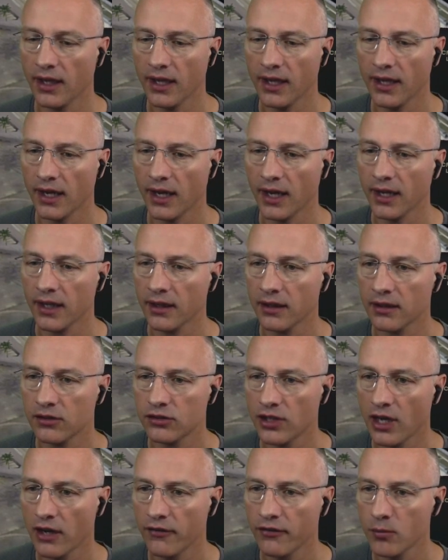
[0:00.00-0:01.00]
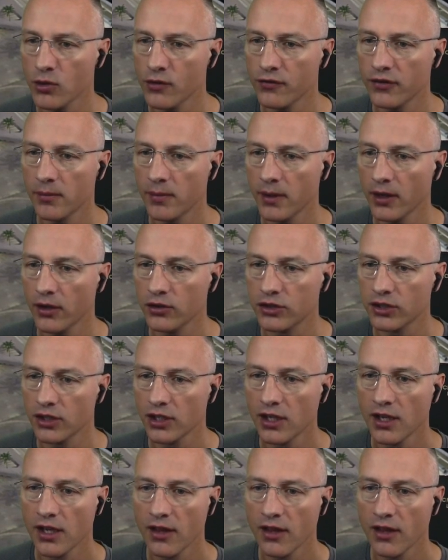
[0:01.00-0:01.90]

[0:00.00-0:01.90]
AI traffic moving about.